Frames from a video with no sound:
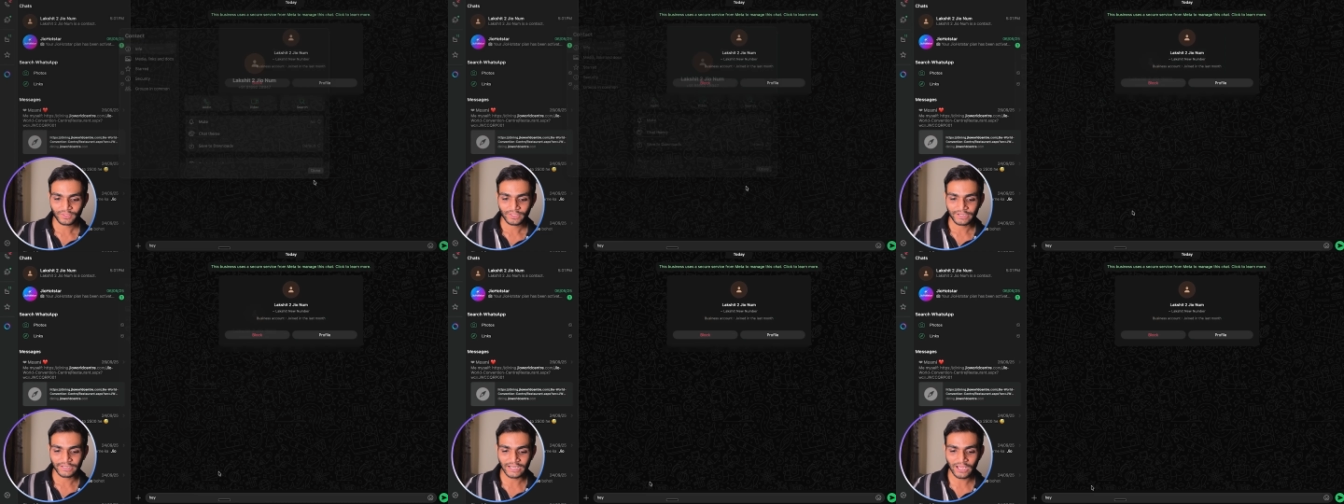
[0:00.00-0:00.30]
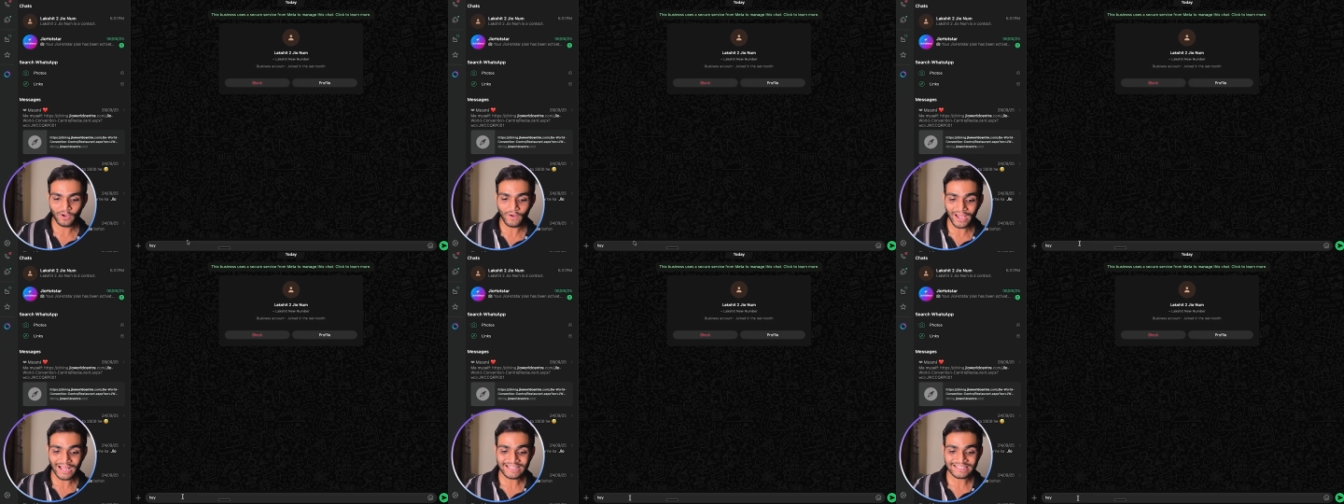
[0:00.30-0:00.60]

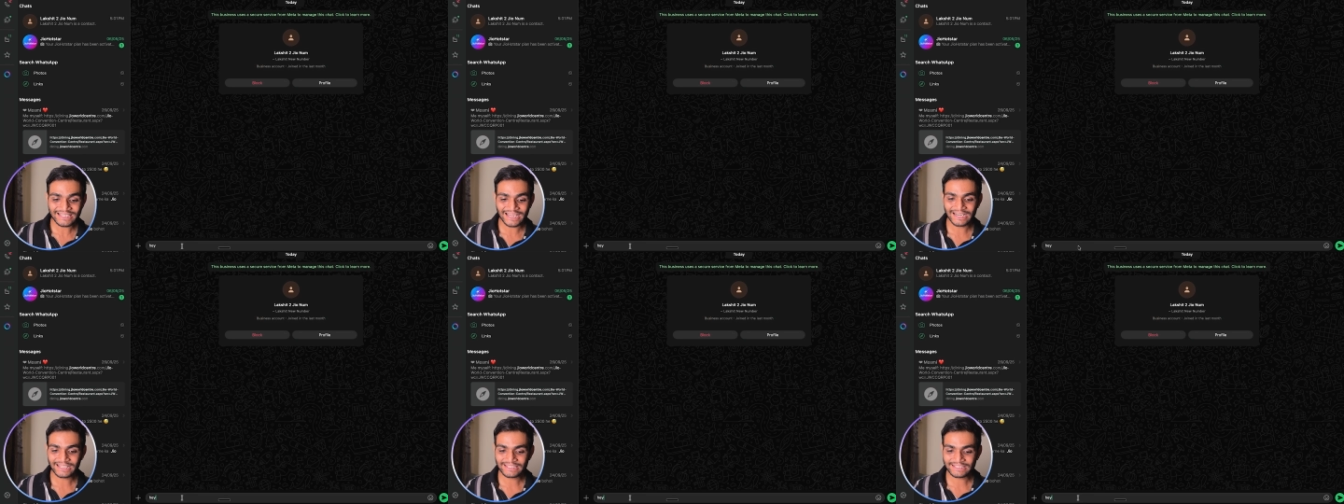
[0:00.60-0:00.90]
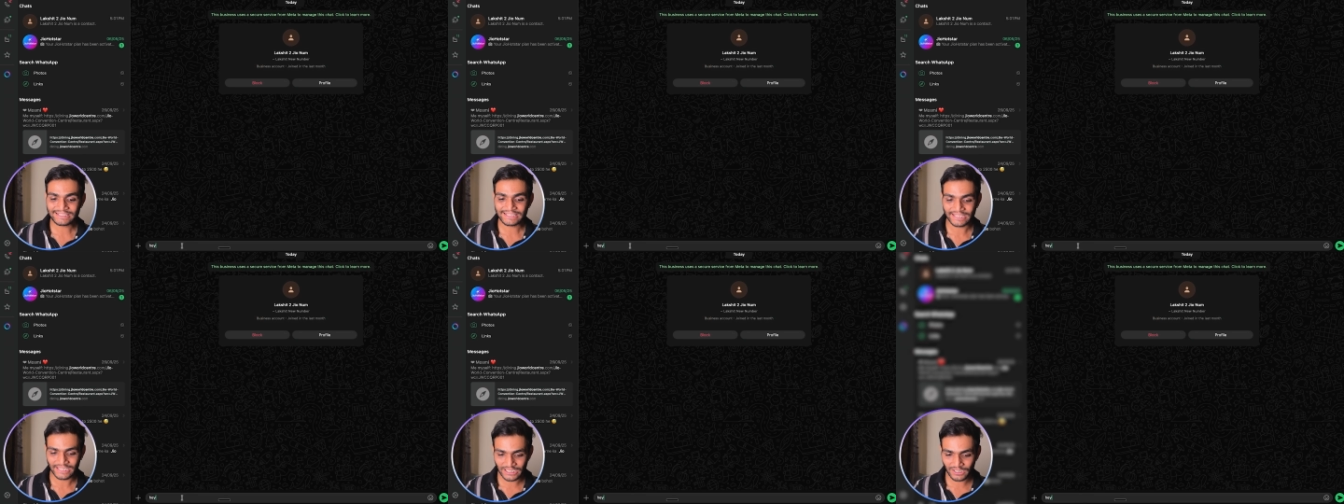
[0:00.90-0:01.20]
now I'll send
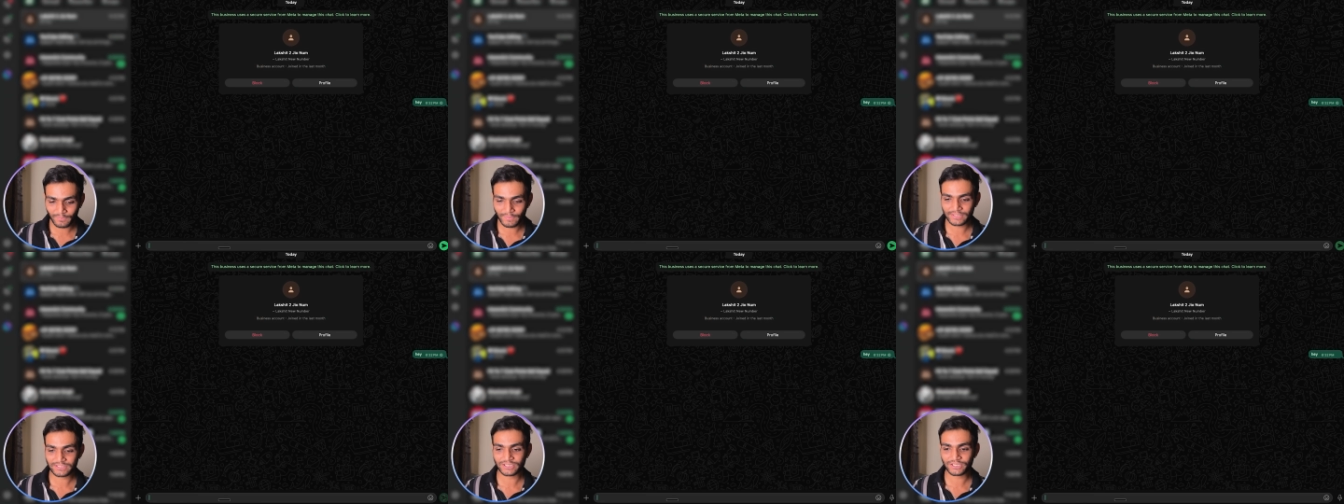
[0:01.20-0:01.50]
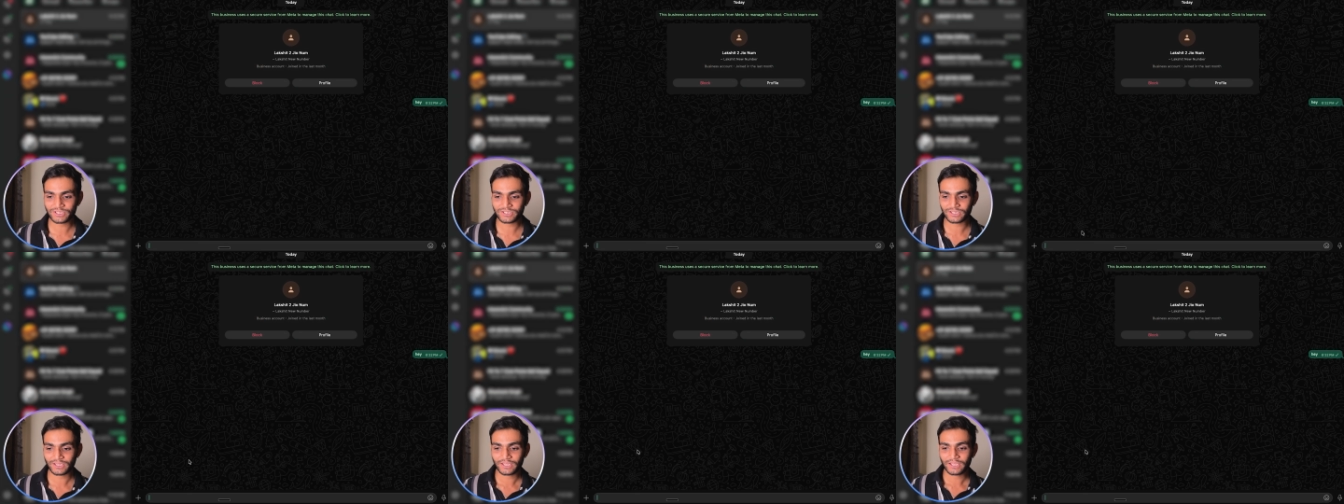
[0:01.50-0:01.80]
this hey
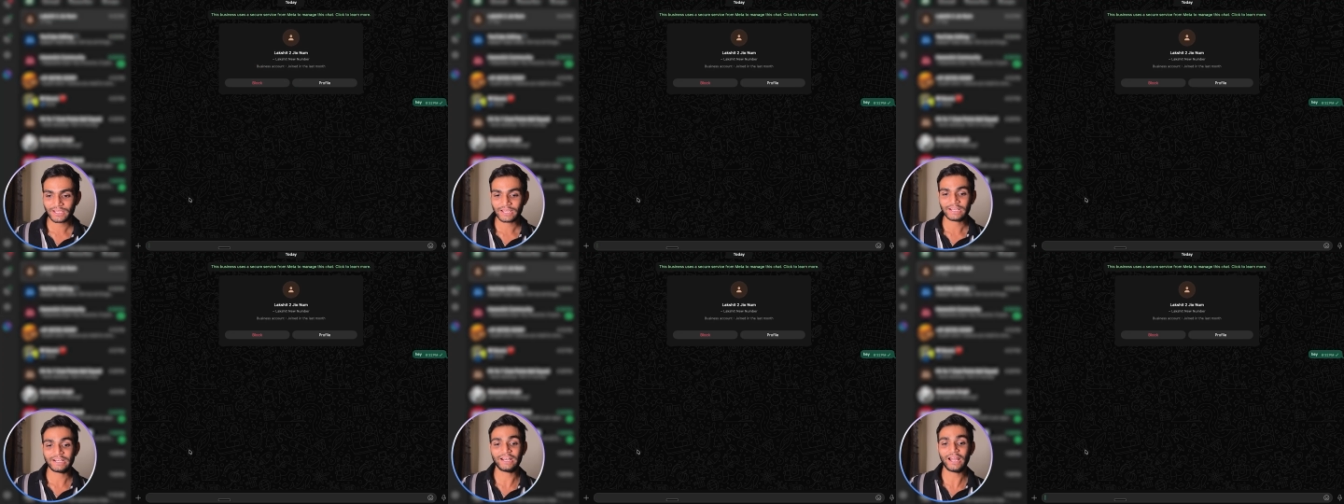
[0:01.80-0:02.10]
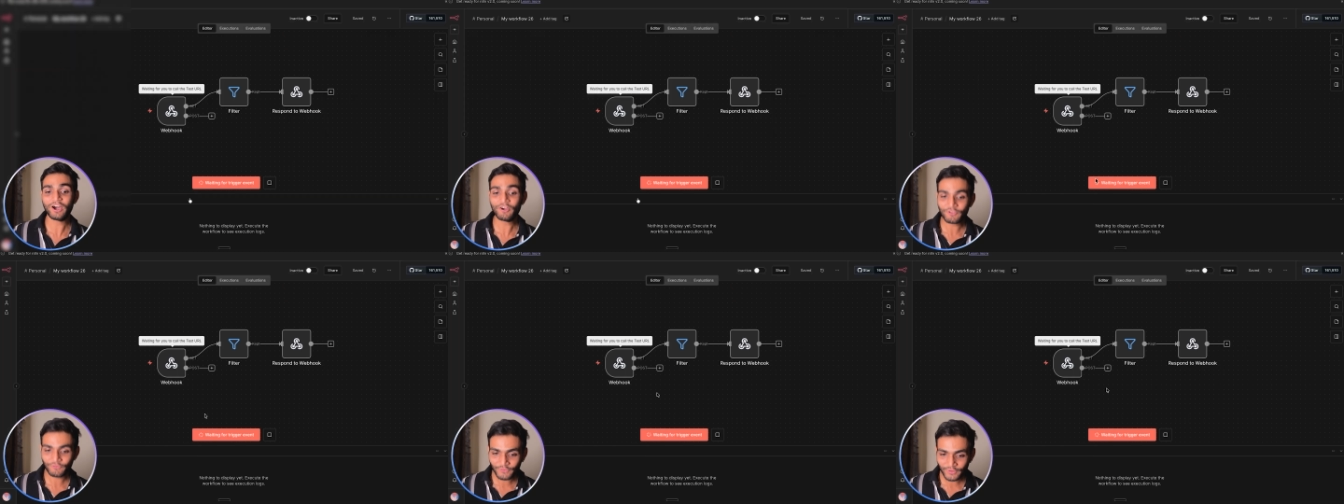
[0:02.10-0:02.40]
message.
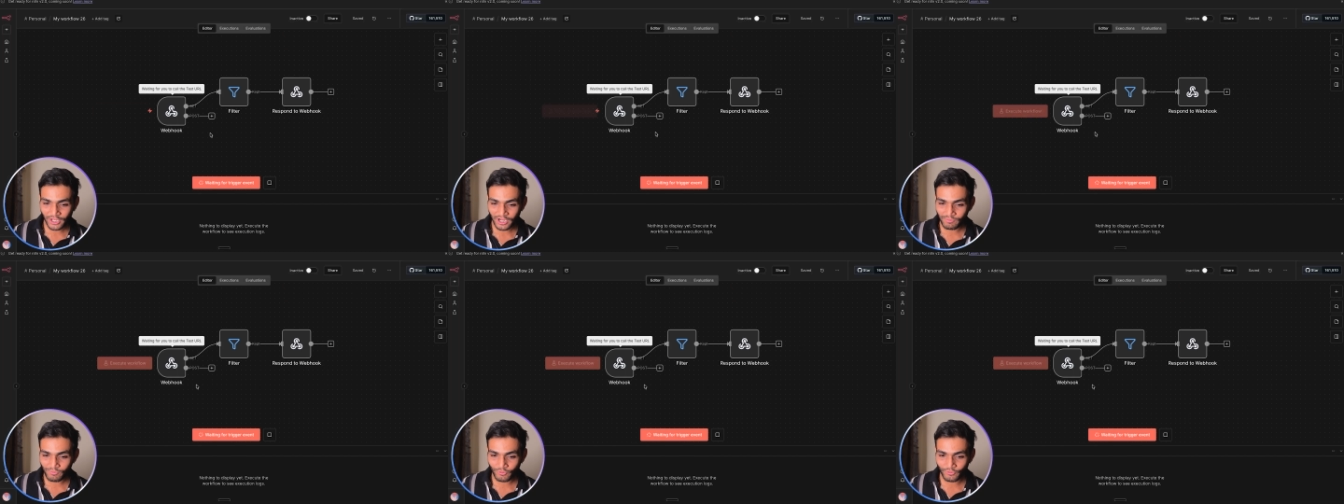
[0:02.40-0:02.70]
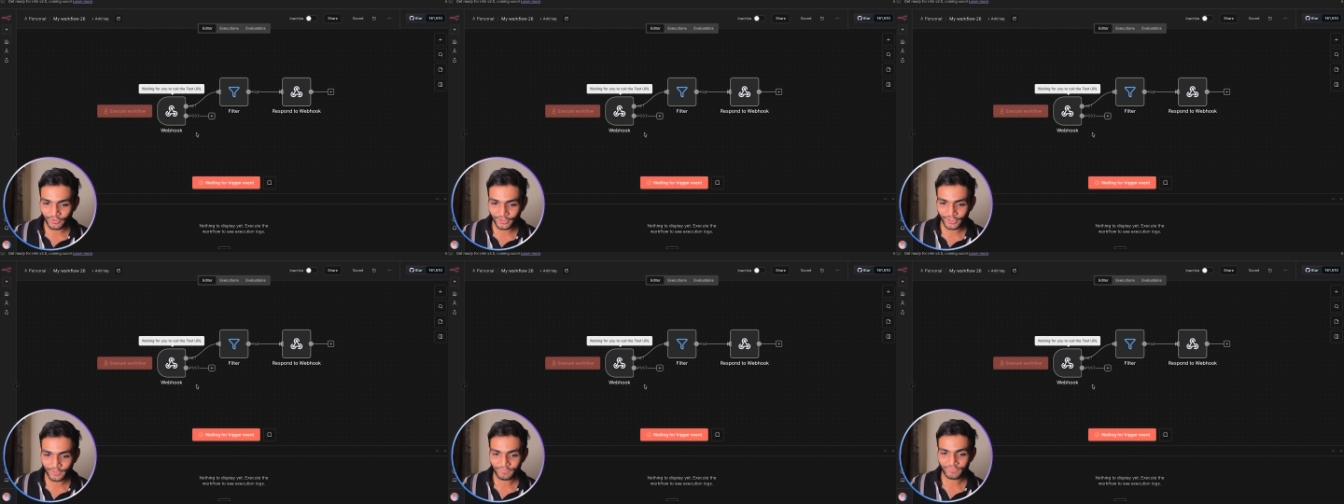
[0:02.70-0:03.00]
Now, if you come
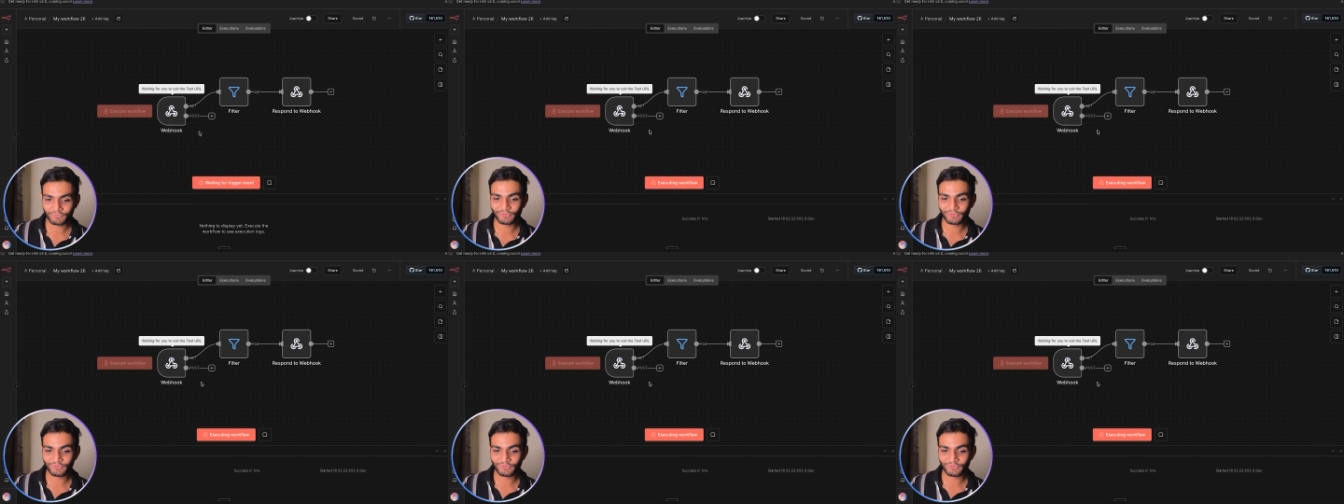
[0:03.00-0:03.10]
over here,